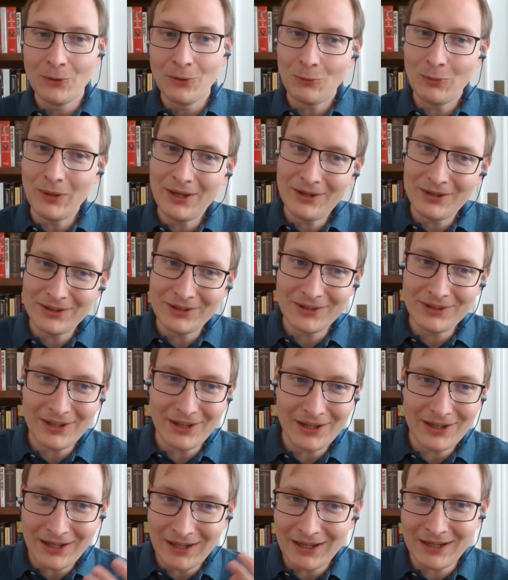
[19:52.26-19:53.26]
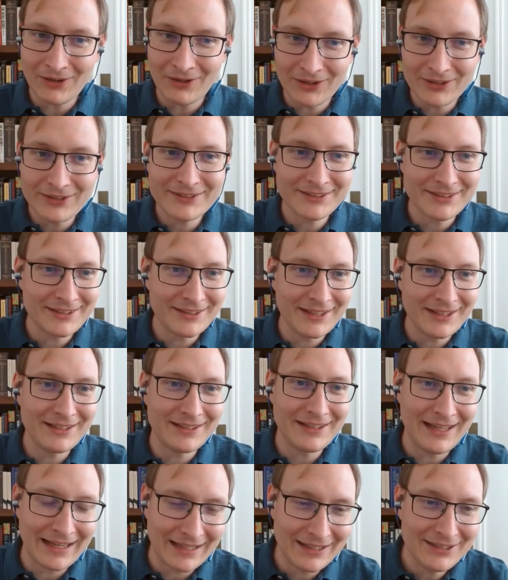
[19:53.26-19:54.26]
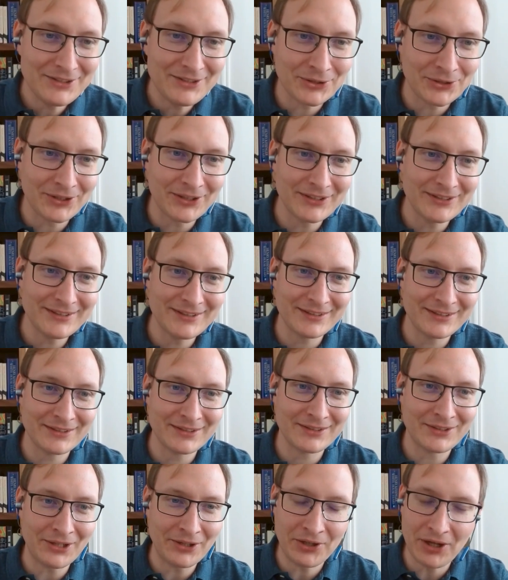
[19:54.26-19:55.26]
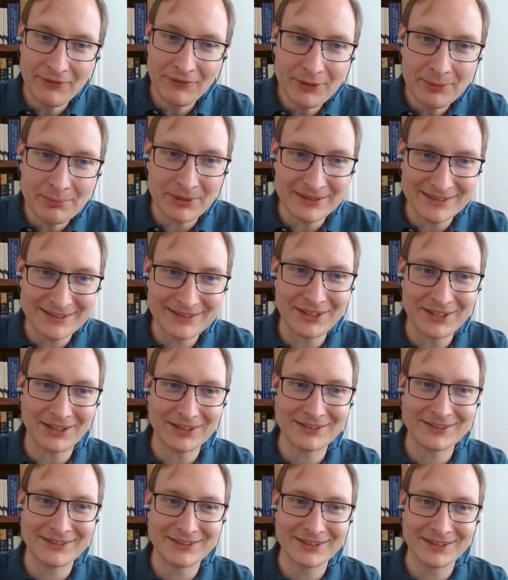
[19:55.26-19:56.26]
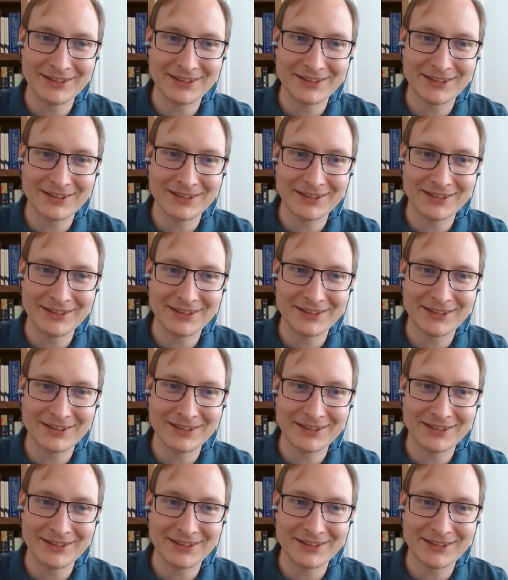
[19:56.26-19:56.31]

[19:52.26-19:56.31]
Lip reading: Well, I honestly think the answer is their government sucks.